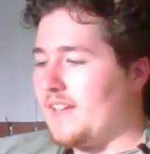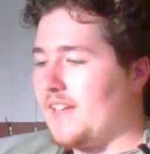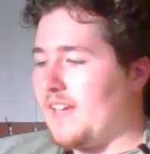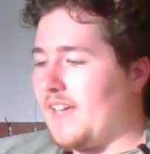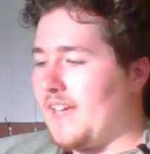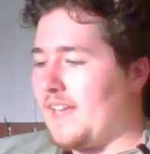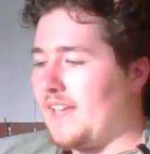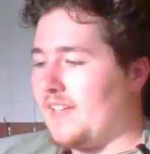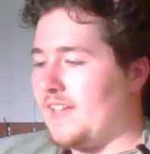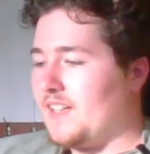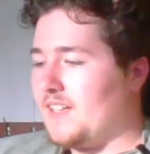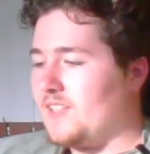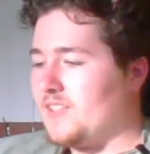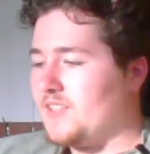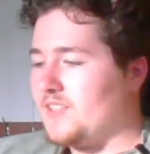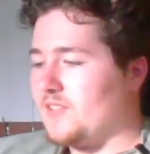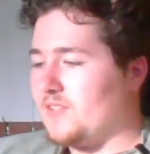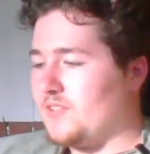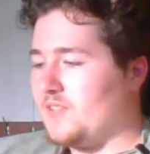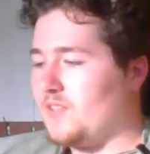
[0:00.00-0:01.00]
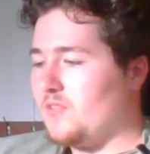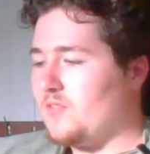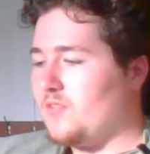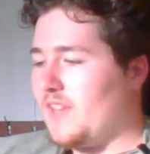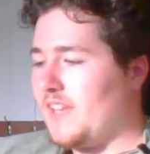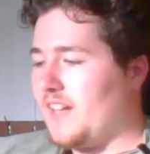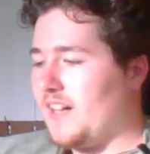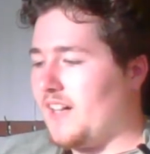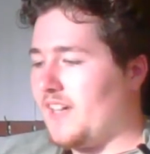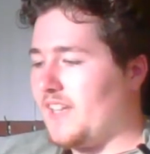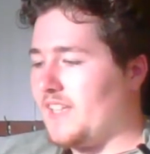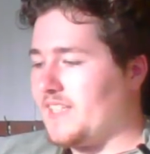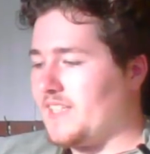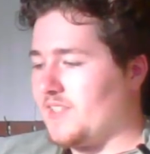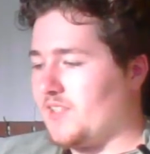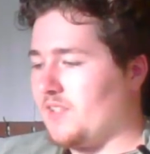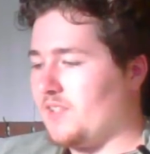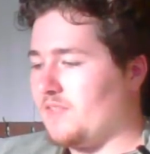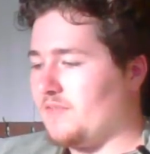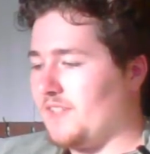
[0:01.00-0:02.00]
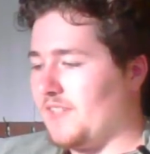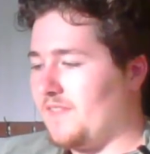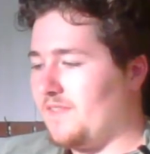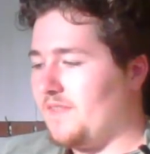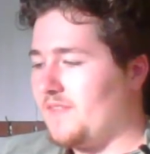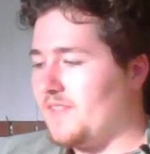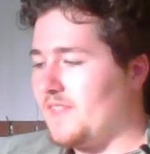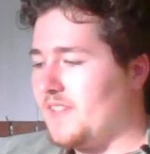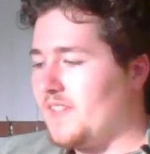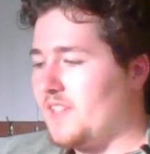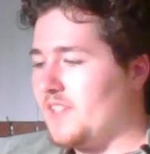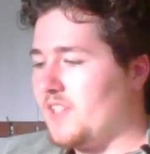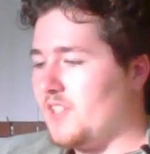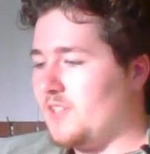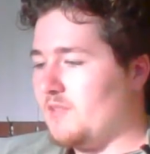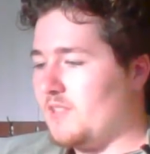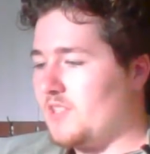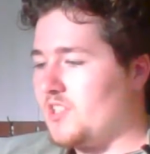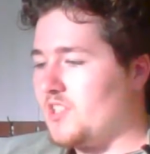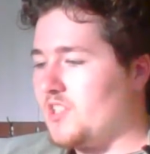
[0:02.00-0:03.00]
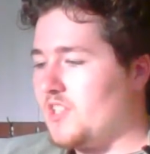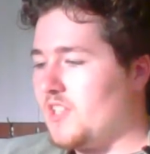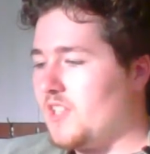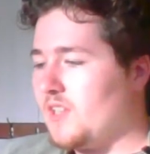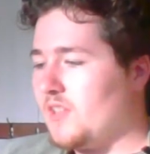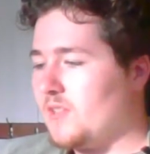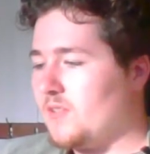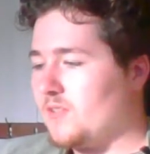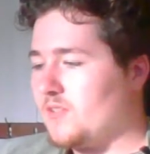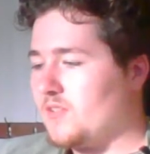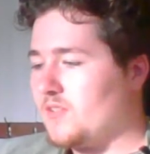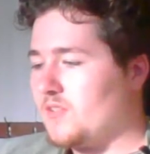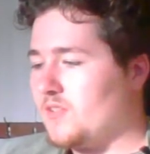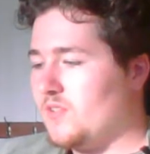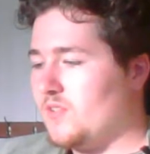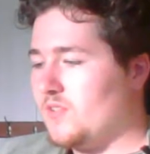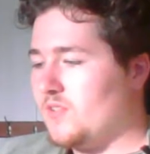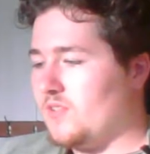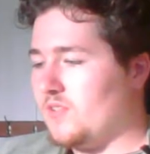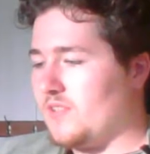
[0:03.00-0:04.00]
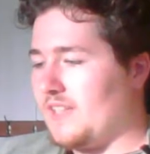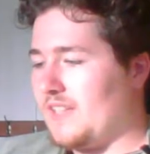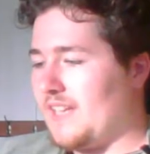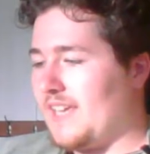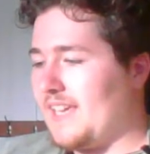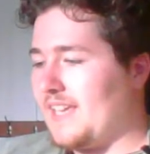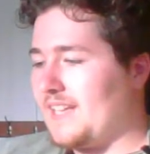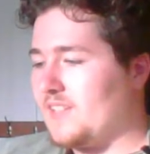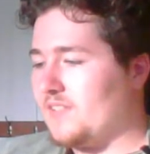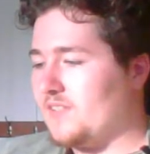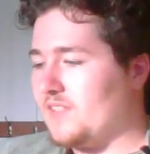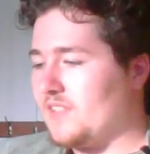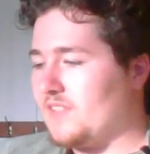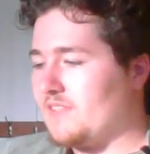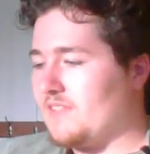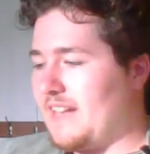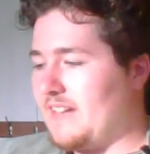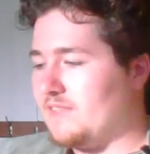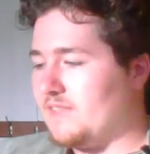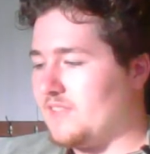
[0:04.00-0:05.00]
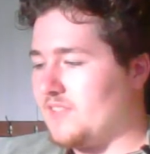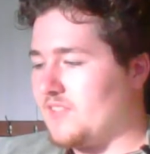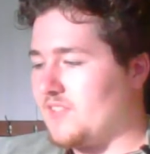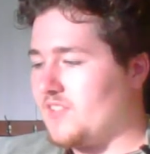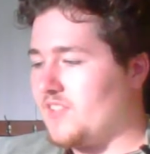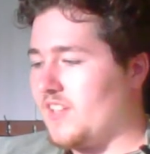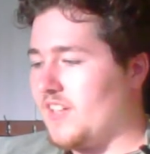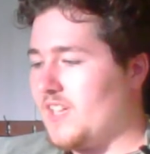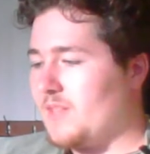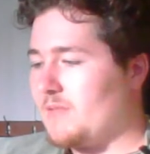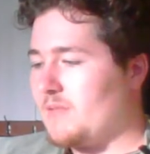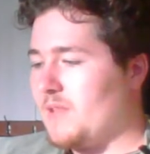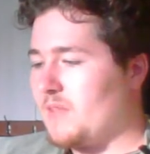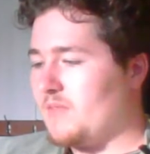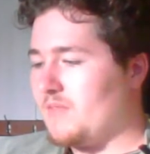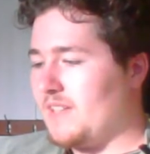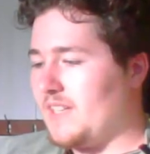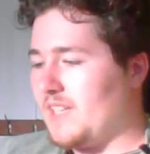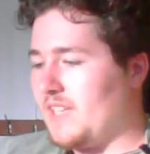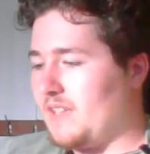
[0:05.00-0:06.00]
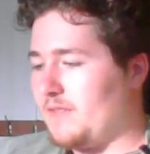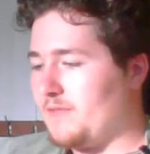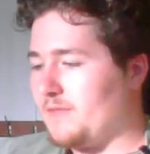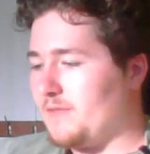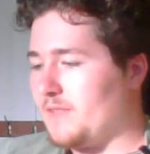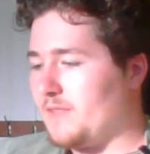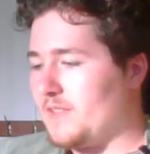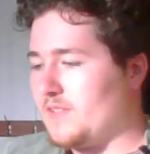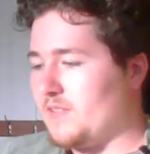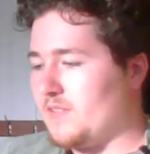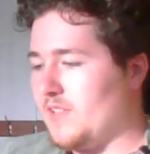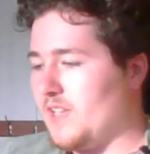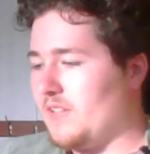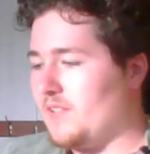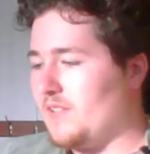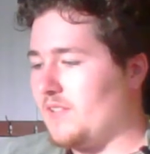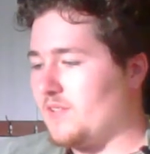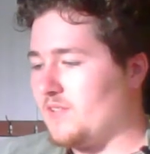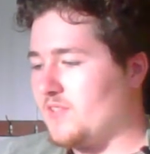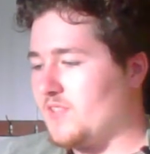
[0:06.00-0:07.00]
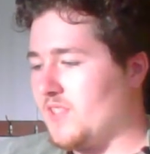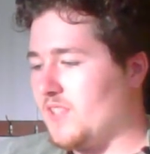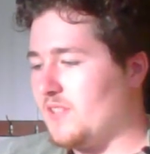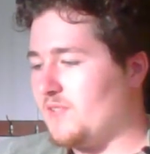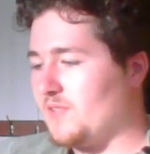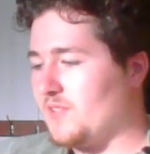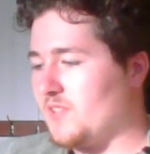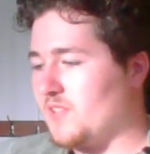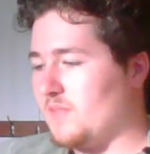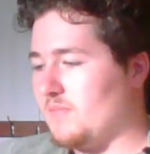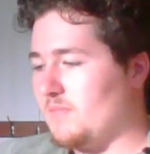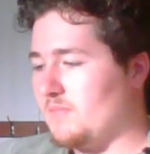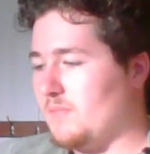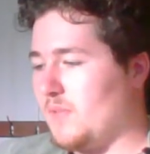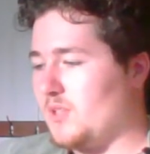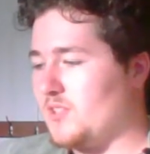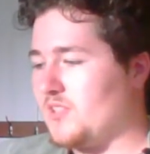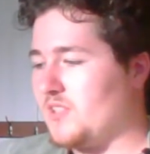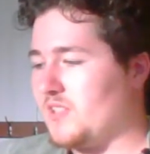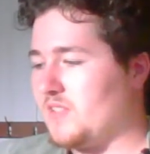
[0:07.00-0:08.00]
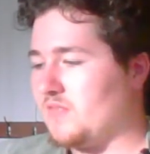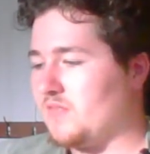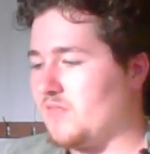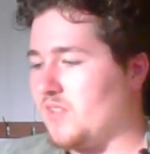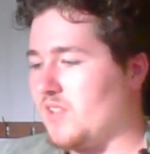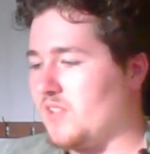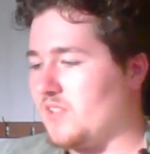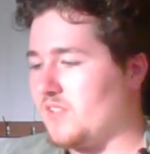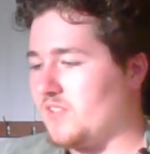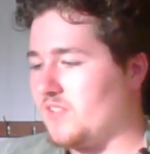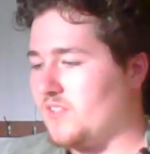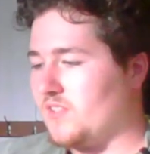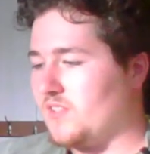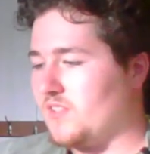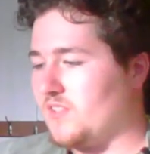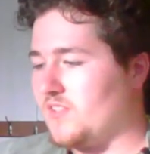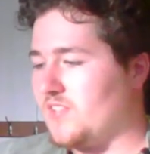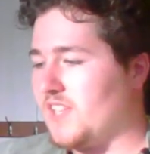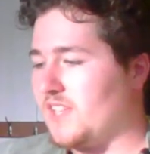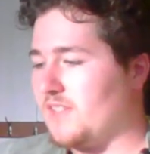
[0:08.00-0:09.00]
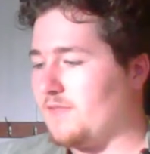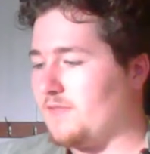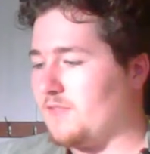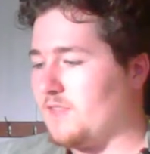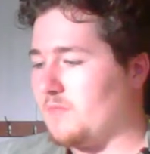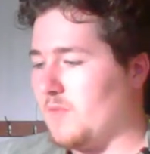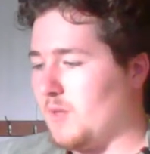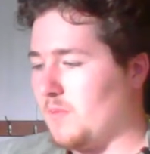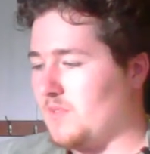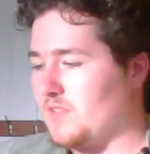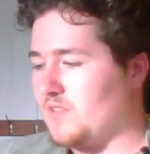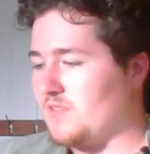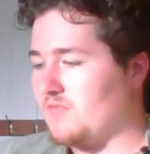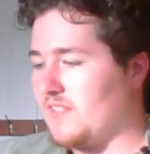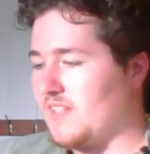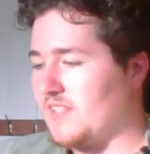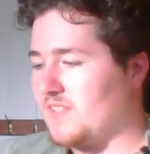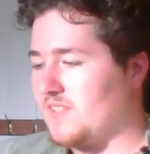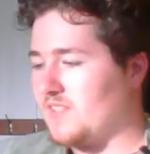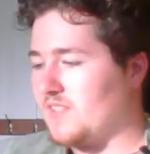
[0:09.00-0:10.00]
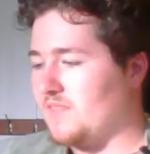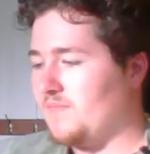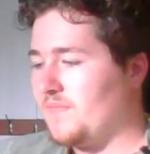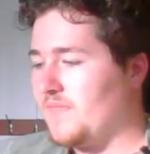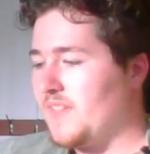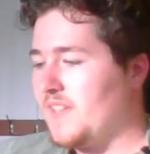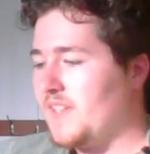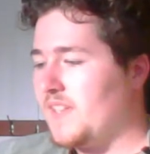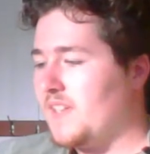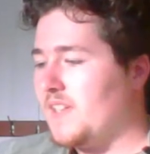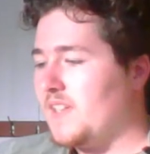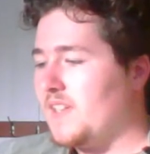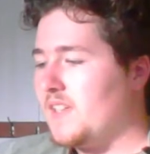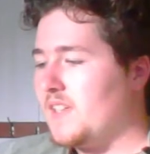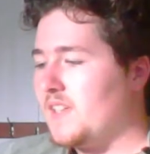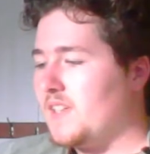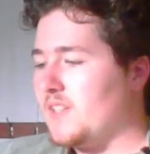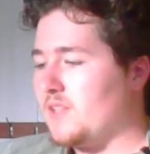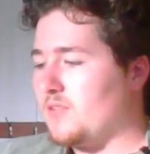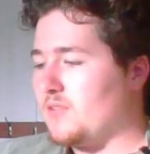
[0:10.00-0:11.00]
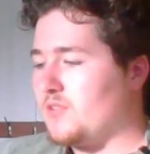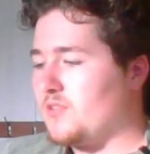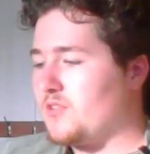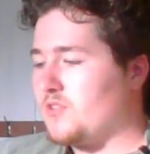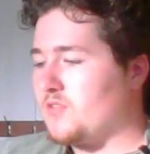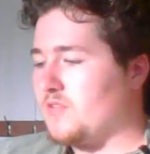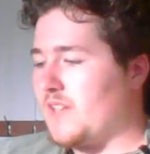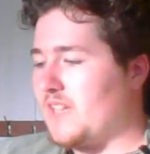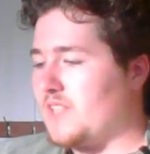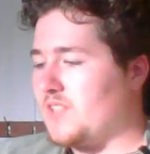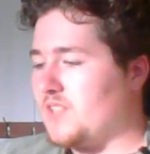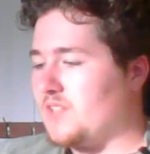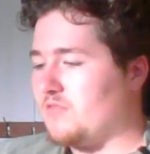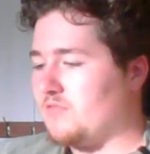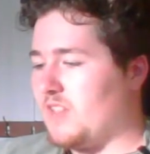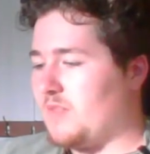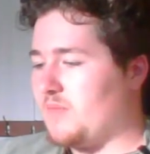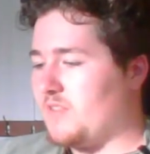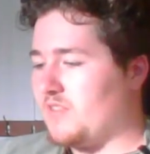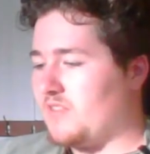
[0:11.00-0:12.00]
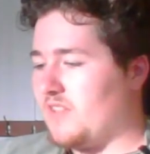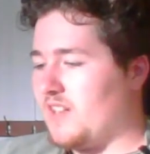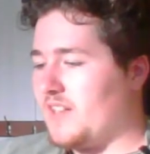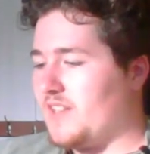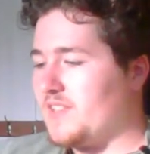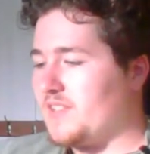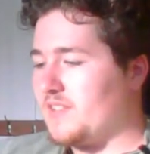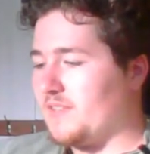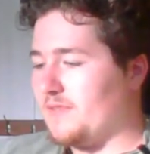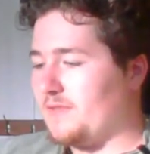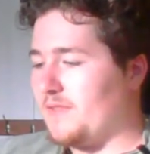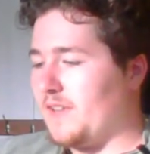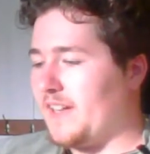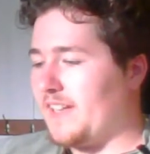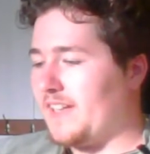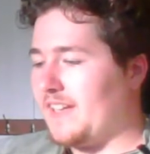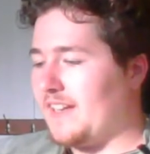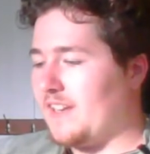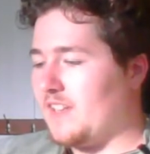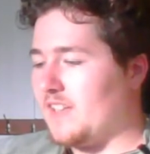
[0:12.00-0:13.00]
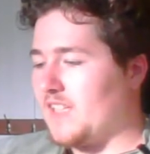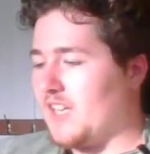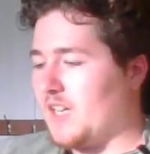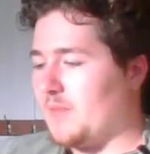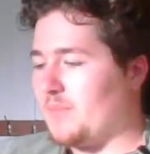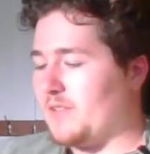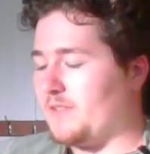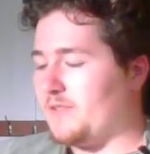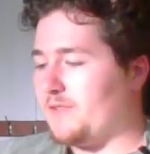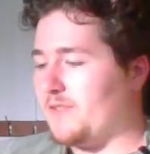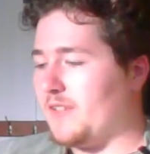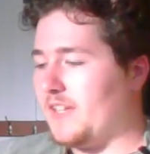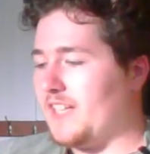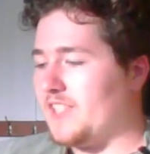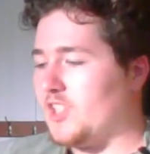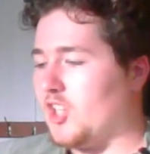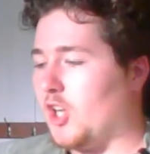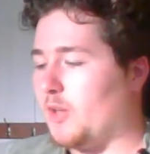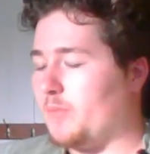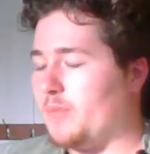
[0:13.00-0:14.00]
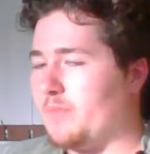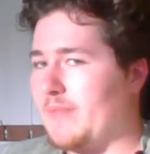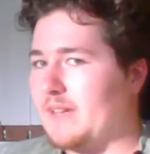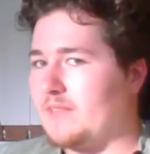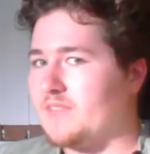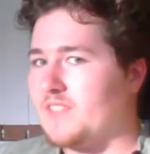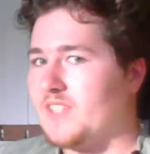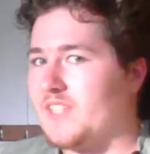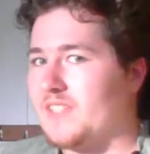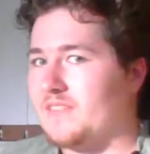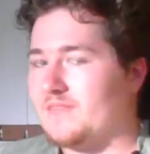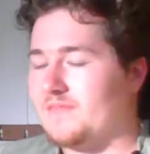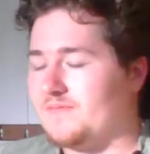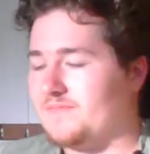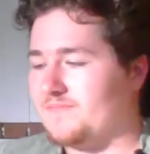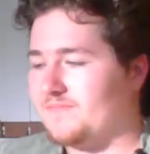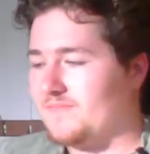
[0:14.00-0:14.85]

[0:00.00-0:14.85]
At last, your 2-day hike is over. You unsheath your sword, lay it on the ground, and sigh with relief as you lower yourself onto the mossy rocks to sit for a moment's rest. You stretch, rub your eyes, and finally look up at Firetop Mountain.